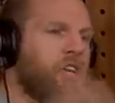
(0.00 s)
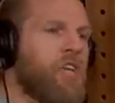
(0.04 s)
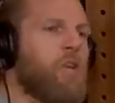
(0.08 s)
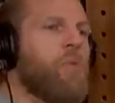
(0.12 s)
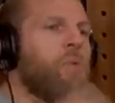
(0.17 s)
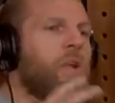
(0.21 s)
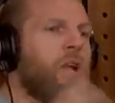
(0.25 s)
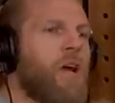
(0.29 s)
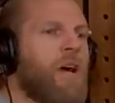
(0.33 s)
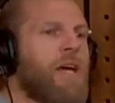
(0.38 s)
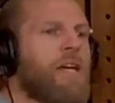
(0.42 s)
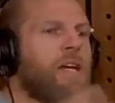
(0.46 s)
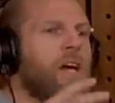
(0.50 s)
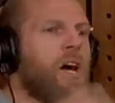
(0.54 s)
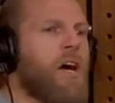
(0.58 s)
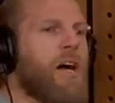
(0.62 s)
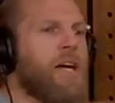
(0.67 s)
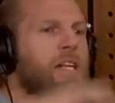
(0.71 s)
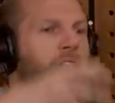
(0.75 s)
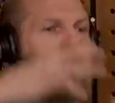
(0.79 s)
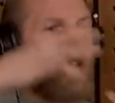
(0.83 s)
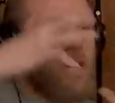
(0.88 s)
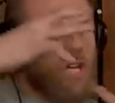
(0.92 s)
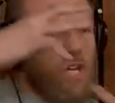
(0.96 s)
So you were
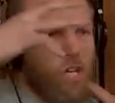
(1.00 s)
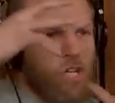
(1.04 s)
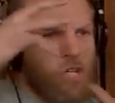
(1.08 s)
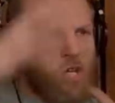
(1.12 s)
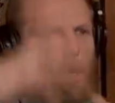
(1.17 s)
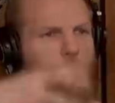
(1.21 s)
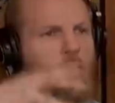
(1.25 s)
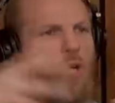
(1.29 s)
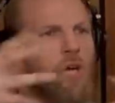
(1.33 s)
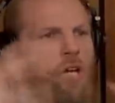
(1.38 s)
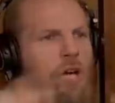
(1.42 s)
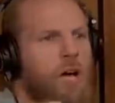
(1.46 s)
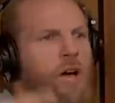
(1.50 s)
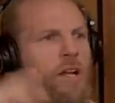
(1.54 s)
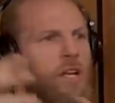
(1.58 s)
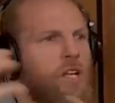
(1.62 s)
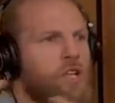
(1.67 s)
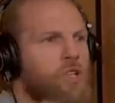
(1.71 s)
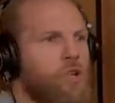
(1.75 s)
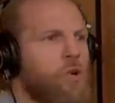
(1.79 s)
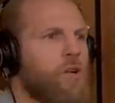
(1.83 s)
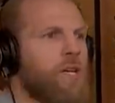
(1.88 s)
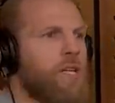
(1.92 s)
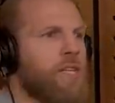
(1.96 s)
like, guys, you can
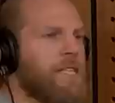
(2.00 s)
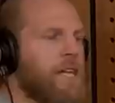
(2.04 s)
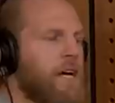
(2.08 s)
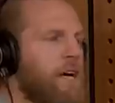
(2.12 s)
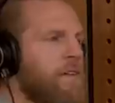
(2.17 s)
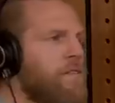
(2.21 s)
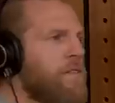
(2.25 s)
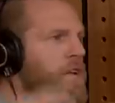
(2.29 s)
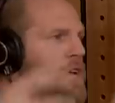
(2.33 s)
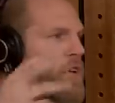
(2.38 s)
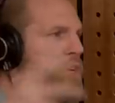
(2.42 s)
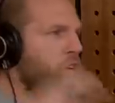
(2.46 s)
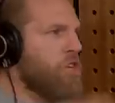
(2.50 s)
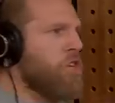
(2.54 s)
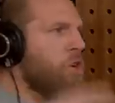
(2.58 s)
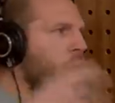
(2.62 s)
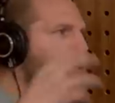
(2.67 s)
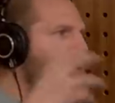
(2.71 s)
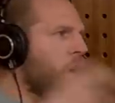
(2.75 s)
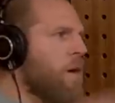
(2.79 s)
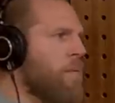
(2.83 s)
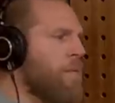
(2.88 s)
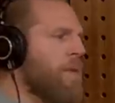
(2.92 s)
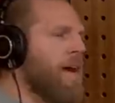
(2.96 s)
go and enjoy yourself.
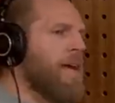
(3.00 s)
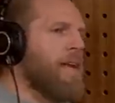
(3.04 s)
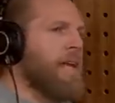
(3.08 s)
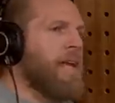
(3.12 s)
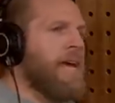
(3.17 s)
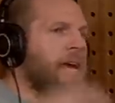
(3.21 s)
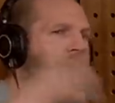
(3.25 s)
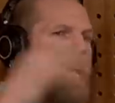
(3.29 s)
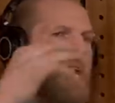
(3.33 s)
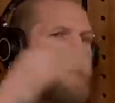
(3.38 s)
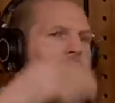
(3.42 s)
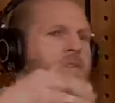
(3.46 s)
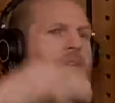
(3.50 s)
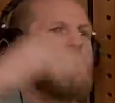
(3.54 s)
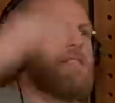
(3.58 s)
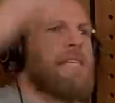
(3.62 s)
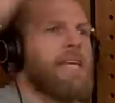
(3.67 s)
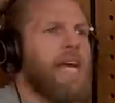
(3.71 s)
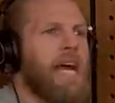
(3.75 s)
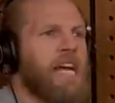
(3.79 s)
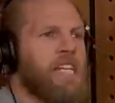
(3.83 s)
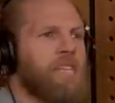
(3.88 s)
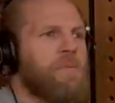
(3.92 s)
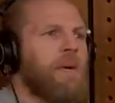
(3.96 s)
You are men.
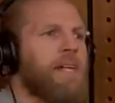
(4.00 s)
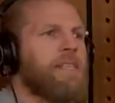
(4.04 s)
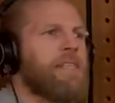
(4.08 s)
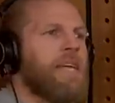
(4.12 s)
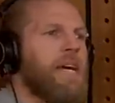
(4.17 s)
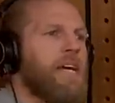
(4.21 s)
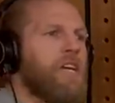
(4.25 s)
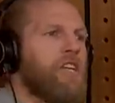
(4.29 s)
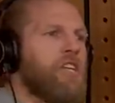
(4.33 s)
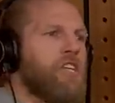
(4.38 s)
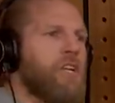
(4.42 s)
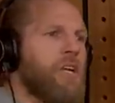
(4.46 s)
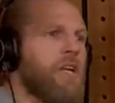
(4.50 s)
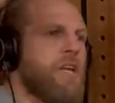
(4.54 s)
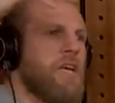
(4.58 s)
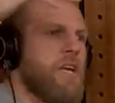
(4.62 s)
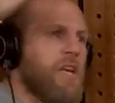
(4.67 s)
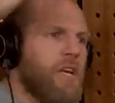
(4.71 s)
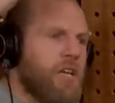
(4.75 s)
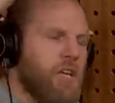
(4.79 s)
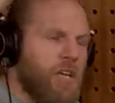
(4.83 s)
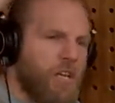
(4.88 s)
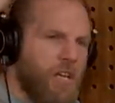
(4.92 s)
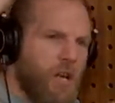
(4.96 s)
Here is the
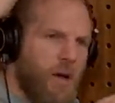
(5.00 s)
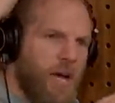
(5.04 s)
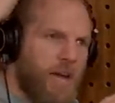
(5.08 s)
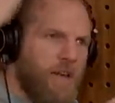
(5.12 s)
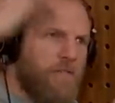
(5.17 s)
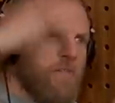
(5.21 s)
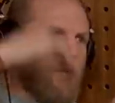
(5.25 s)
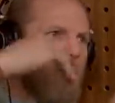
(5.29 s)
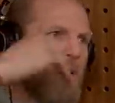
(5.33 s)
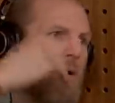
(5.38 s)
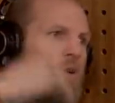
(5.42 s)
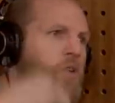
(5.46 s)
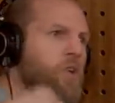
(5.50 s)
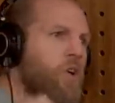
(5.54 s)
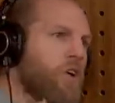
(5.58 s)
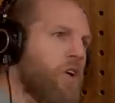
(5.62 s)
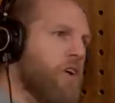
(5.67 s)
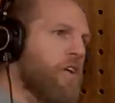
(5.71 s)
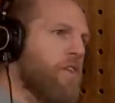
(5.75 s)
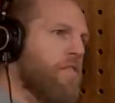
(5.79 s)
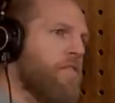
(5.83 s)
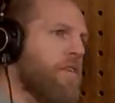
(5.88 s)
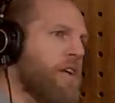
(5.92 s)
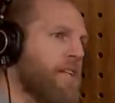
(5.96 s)
expectation. You know, if
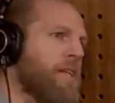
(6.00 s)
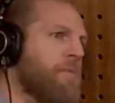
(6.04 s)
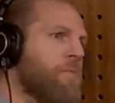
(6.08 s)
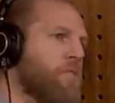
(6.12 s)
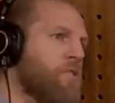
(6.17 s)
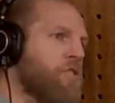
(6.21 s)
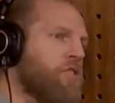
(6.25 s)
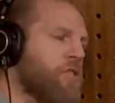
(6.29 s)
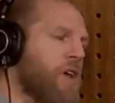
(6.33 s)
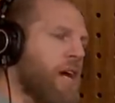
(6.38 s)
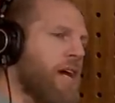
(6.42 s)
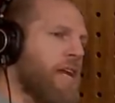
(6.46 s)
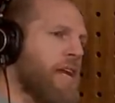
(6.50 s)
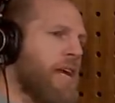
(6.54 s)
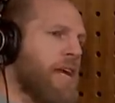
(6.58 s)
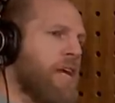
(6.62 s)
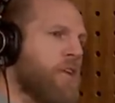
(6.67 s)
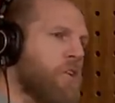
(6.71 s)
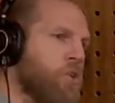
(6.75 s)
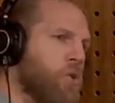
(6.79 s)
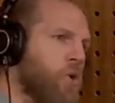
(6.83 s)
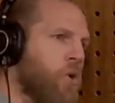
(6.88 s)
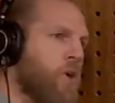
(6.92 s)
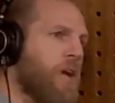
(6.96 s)
you're not going to front up on
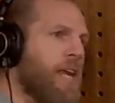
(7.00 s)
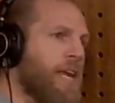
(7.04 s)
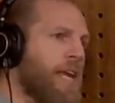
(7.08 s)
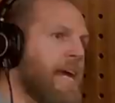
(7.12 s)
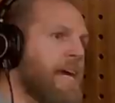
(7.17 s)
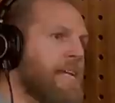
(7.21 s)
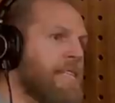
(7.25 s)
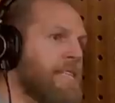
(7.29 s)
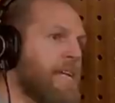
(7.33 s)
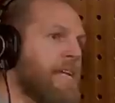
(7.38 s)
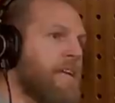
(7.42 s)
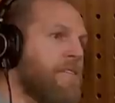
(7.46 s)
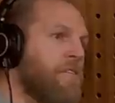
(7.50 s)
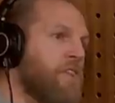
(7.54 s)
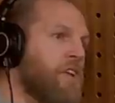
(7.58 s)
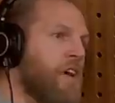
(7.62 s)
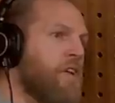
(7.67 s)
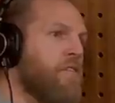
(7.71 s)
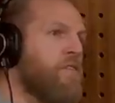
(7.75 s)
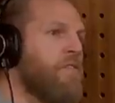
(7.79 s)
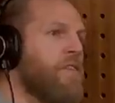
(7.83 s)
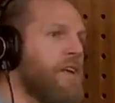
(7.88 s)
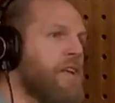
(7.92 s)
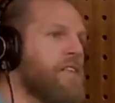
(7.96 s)
training, you're going to get it.
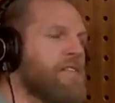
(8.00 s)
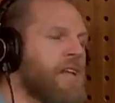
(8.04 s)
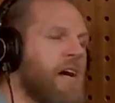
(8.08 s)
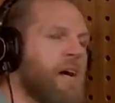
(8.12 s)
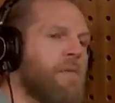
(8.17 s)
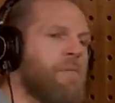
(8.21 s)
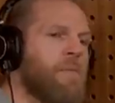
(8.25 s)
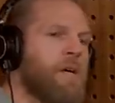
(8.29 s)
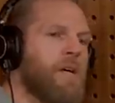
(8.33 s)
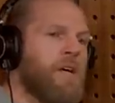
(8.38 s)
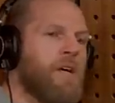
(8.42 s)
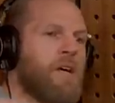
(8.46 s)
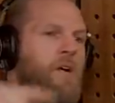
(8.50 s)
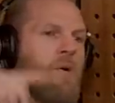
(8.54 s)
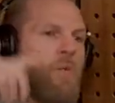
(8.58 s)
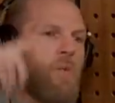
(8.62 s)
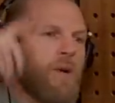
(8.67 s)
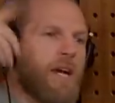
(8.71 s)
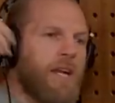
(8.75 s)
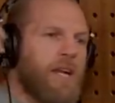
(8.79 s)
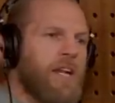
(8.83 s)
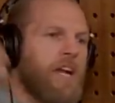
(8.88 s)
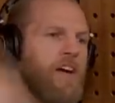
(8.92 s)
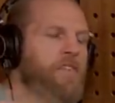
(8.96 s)
And if you don't front up,
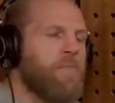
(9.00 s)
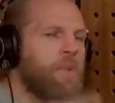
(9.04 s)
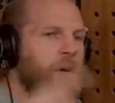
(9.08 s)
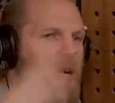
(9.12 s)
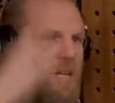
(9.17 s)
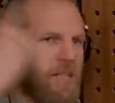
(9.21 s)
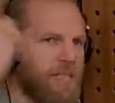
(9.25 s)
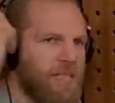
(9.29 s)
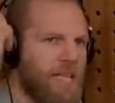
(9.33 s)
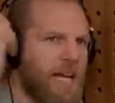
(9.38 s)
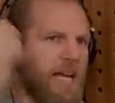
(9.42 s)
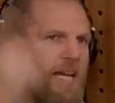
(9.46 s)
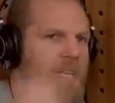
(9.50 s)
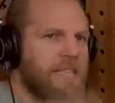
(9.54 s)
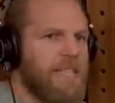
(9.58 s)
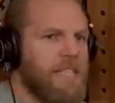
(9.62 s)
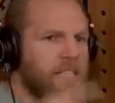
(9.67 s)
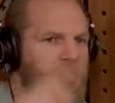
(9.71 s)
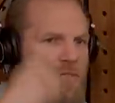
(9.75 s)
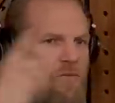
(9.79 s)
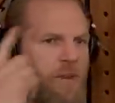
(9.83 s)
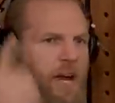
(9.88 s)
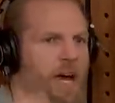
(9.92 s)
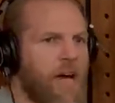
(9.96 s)
we had enough
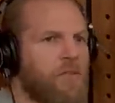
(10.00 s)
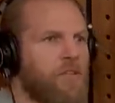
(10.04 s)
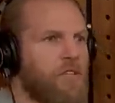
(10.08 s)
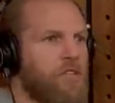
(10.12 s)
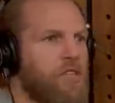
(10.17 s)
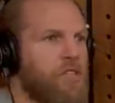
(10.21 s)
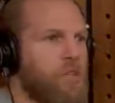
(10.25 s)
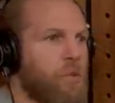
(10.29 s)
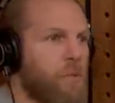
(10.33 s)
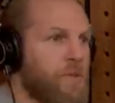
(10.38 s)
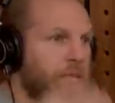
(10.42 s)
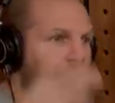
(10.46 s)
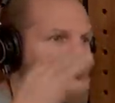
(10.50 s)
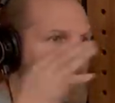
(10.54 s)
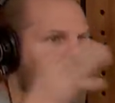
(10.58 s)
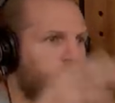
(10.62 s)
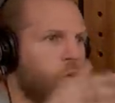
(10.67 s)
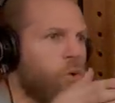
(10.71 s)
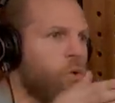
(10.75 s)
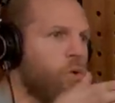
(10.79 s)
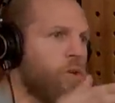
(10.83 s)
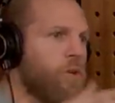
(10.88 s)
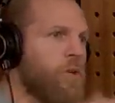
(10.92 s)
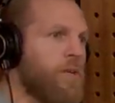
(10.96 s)
personalities around us that
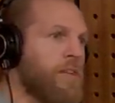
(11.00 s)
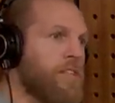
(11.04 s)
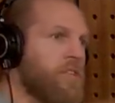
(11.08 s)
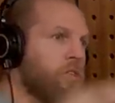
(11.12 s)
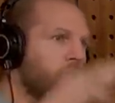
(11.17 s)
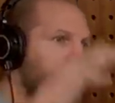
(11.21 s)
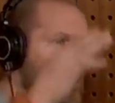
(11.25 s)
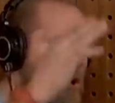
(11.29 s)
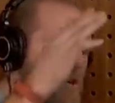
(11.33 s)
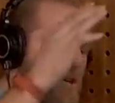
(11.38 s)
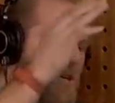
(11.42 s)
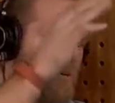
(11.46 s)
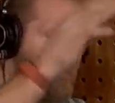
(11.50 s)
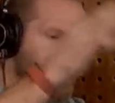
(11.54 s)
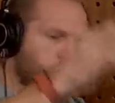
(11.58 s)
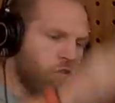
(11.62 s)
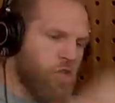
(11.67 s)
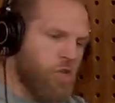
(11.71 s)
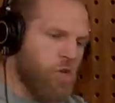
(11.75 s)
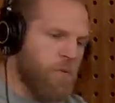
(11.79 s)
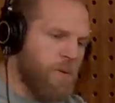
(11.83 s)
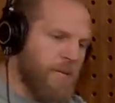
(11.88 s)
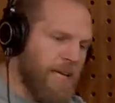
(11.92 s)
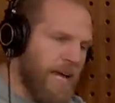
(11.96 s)
would then call you on it. So not
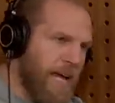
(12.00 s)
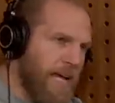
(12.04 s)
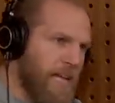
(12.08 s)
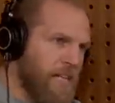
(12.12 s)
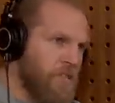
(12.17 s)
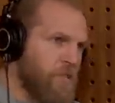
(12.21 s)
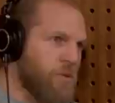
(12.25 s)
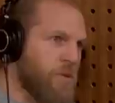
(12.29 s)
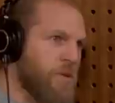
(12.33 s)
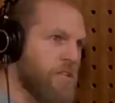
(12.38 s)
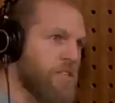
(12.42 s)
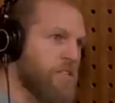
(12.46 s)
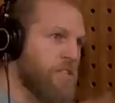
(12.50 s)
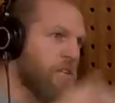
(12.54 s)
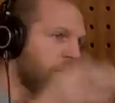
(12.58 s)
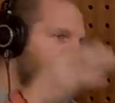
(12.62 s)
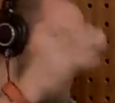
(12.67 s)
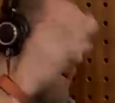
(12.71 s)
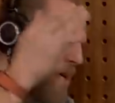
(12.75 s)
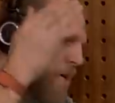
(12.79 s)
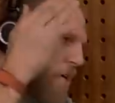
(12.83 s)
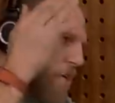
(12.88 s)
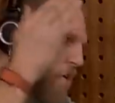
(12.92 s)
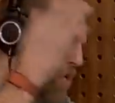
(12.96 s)
only would you be getting into
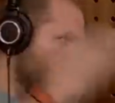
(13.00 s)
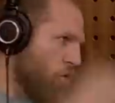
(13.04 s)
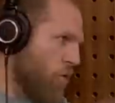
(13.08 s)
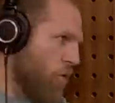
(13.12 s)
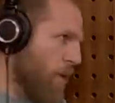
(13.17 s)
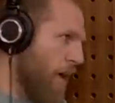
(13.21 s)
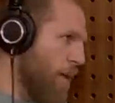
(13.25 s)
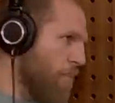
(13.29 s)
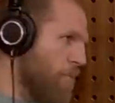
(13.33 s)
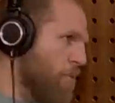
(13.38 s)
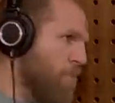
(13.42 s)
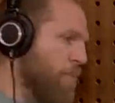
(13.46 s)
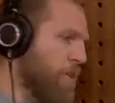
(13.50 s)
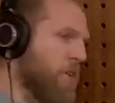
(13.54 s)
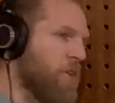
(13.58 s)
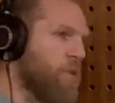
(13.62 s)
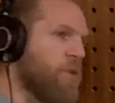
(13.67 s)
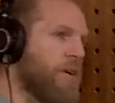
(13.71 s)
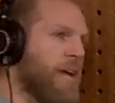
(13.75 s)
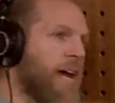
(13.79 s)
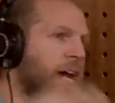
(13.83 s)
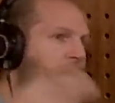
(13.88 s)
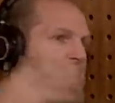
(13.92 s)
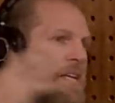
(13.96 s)
us, Sean
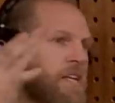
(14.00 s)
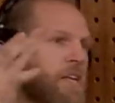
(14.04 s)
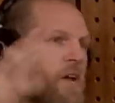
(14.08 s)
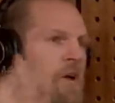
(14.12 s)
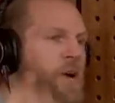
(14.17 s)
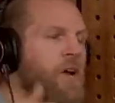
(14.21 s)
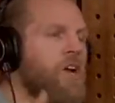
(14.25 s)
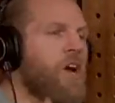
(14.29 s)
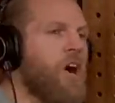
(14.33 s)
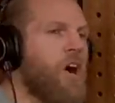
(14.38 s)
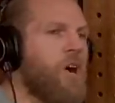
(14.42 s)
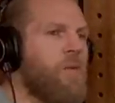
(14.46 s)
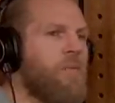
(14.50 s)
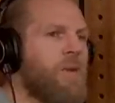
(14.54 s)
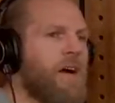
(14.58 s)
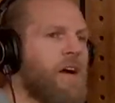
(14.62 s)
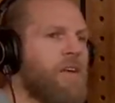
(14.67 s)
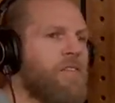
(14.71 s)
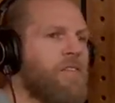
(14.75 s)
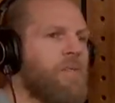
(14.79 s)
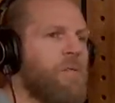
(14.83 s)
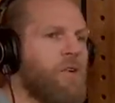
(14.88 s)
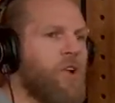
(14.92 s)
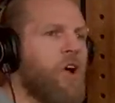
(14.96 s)
Edwards, but you'll get, you know, an
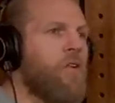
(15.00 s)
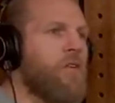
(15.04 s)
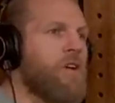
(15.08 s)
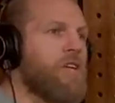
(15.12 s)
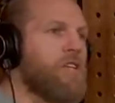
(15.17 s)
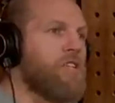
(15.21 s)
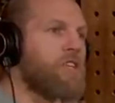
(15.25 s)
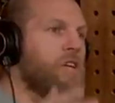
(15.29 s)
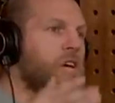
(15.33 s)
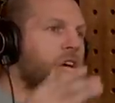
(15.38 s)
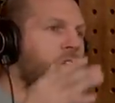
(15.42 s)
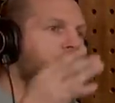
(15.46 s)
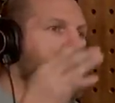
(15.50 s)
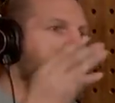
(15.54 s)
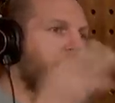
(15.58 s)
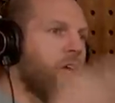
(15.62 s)
arm round from Lawrence.